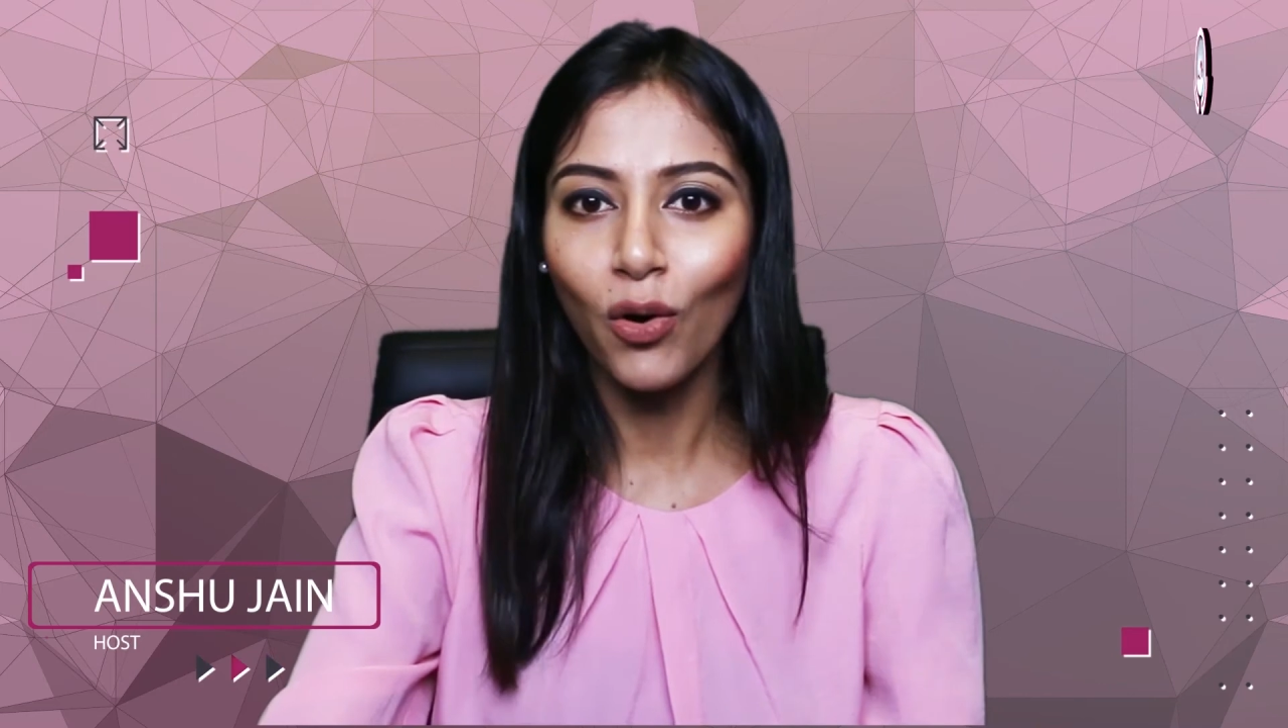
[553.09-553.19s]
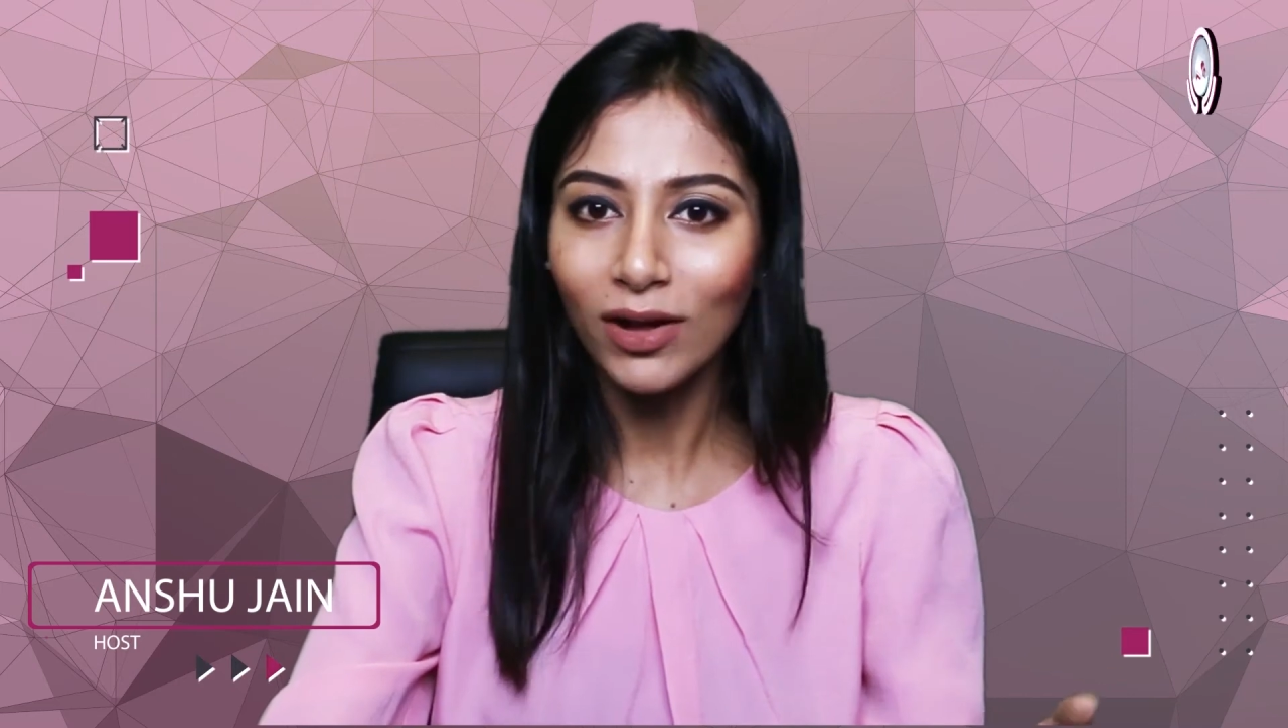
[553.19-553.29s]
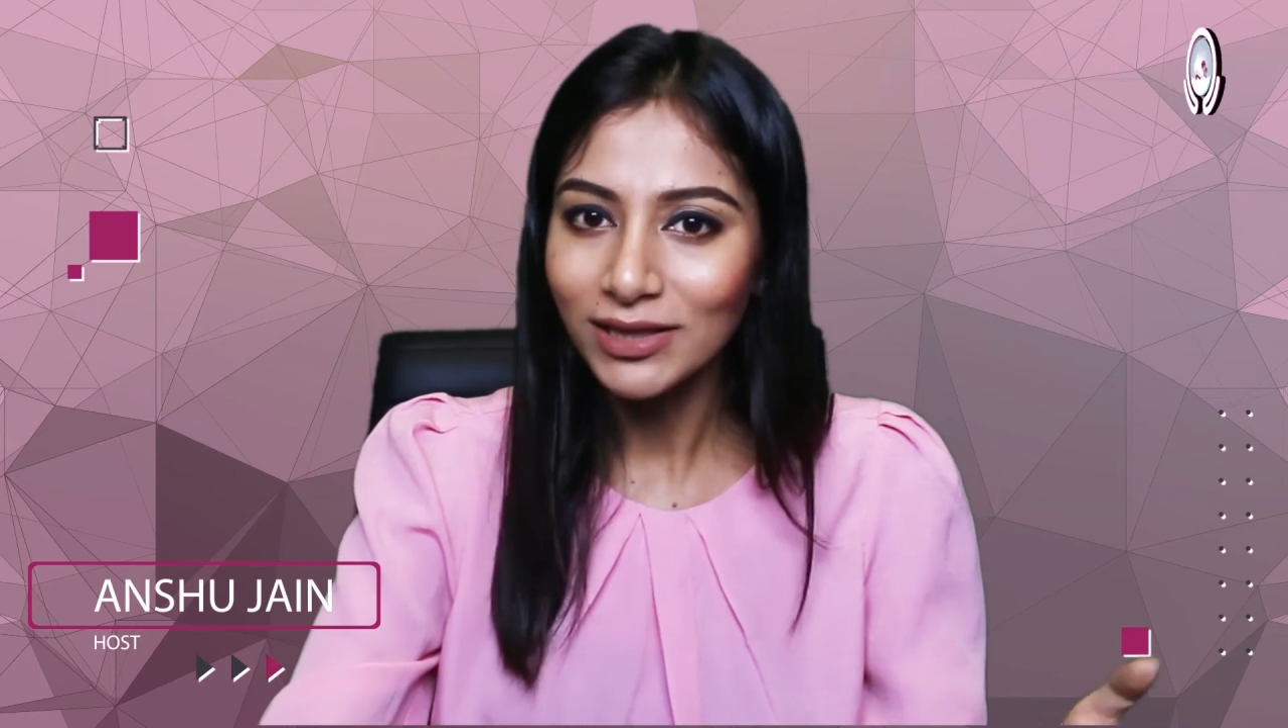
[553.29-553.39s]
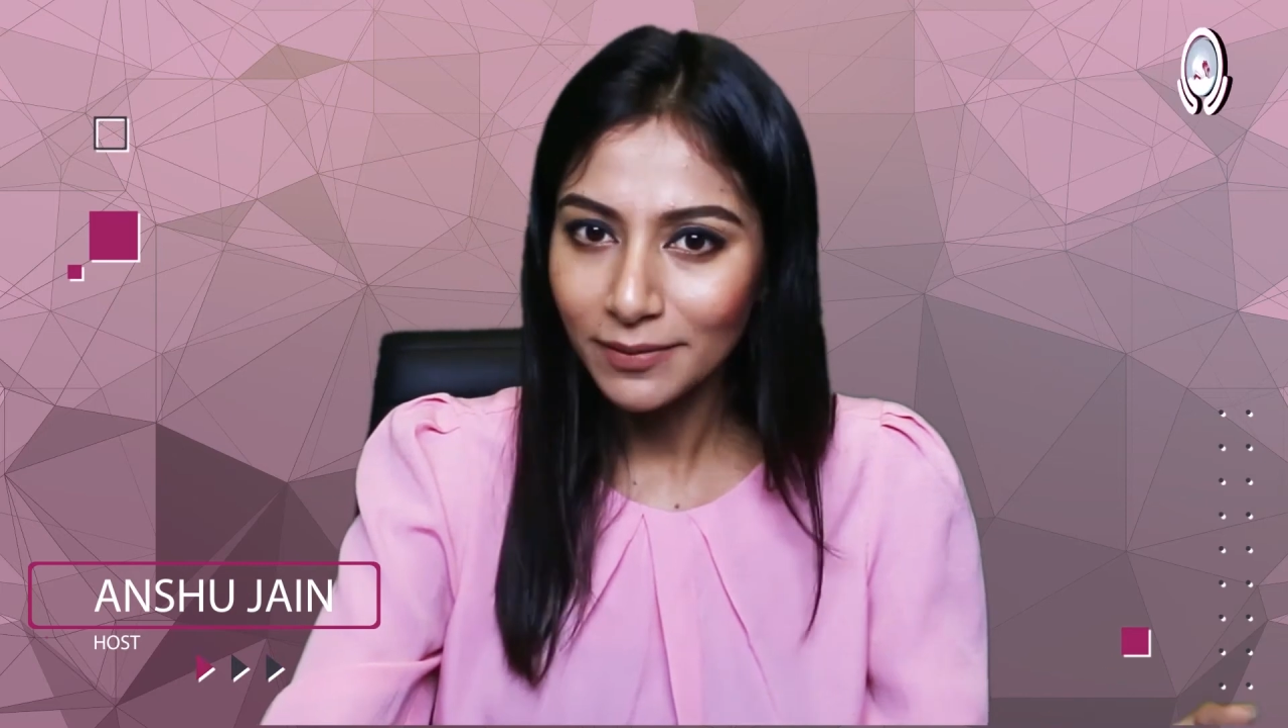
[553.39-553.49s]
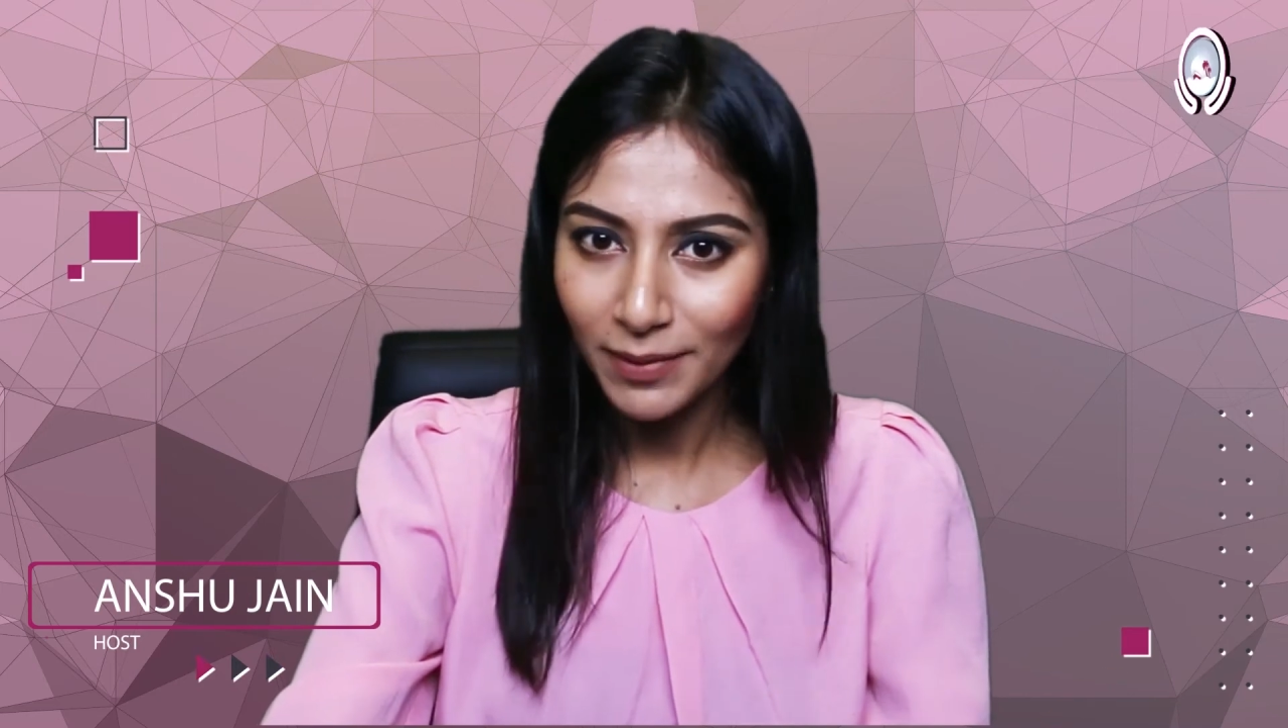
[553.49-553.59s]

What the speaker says: all the